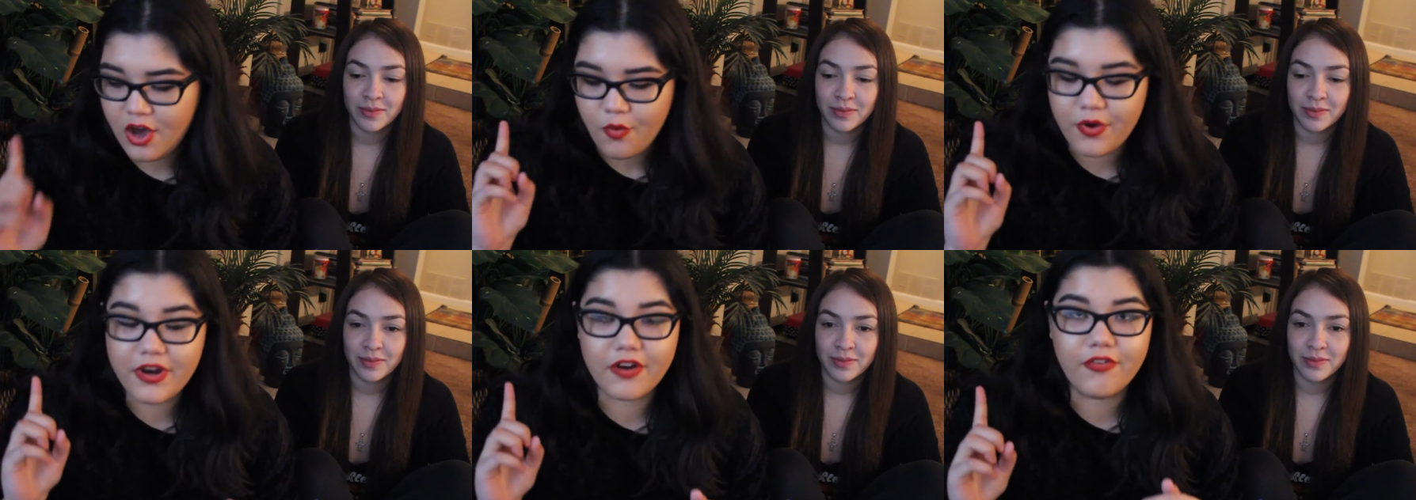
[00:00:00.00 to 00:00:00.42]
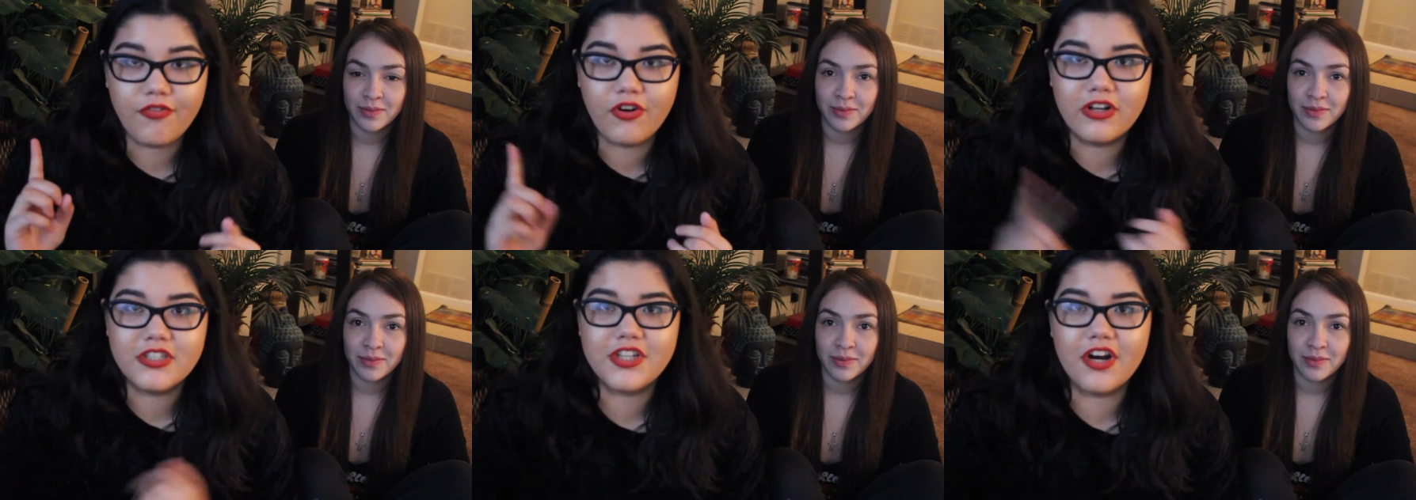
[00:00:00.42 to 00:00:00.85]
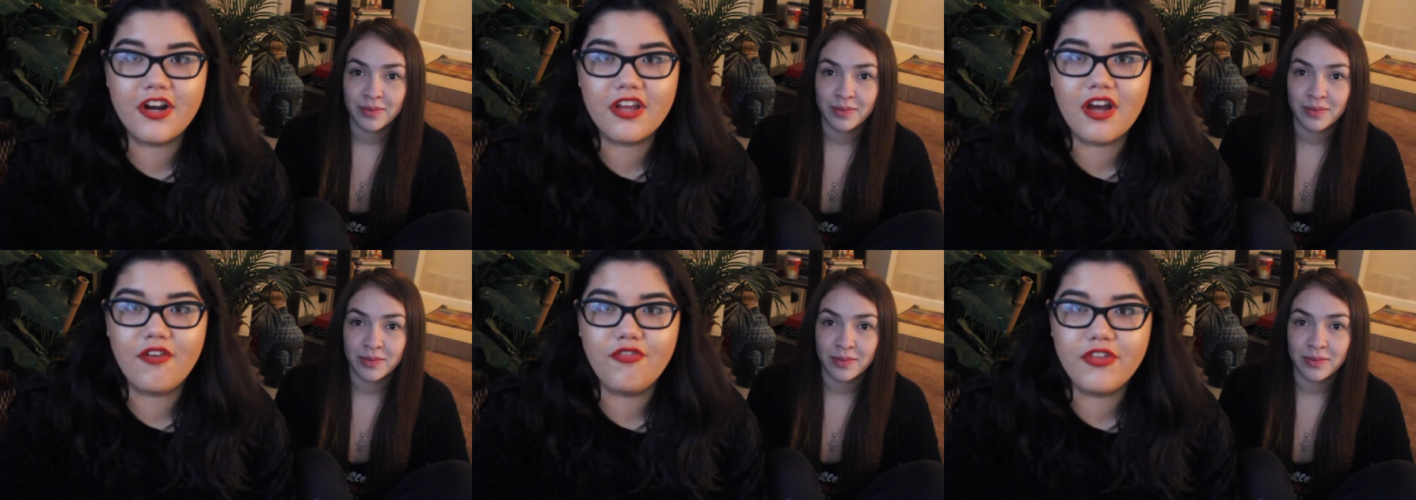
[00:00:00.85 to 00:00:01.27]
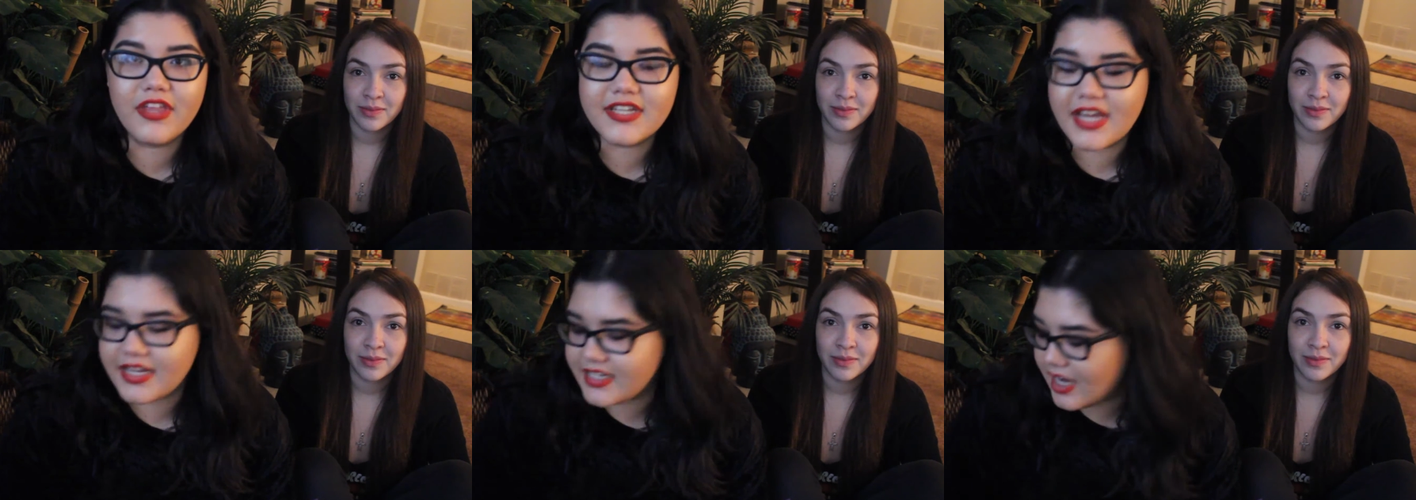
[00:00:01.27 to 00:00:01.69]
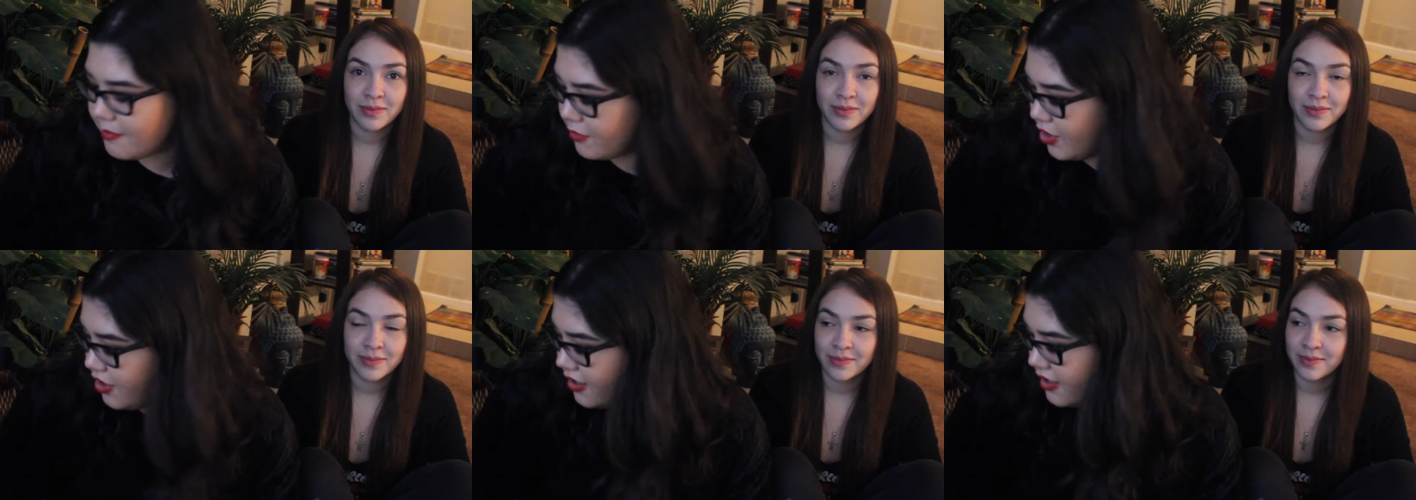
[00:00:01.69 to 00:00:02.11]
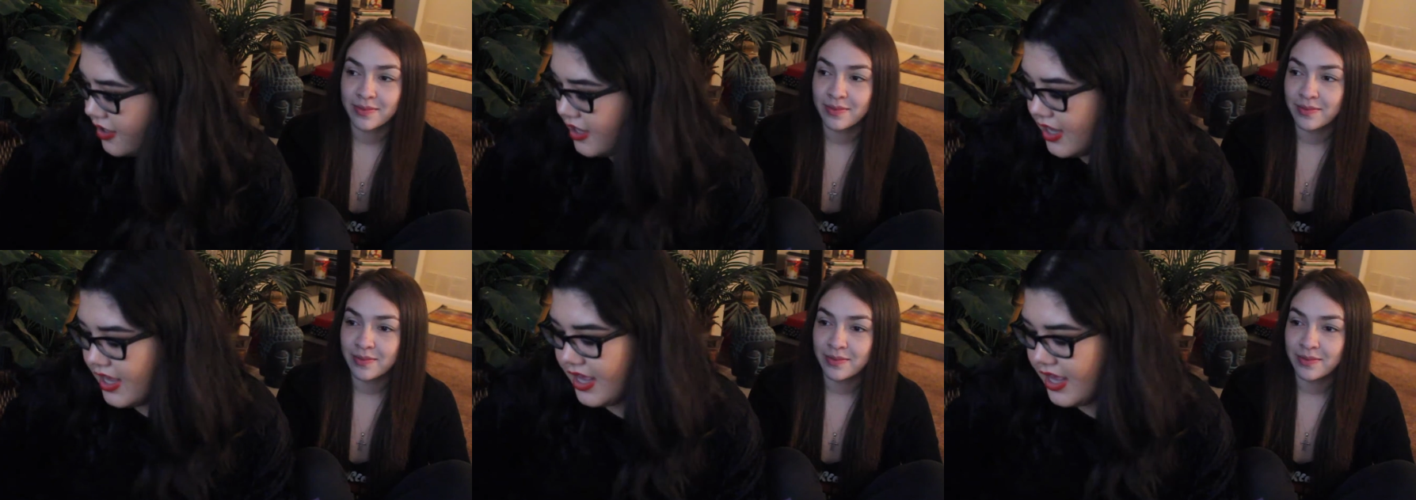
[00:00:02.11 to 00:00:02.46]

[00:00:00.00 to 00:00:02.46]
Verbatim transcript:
Speaker 1: We are first starting off with a daytime look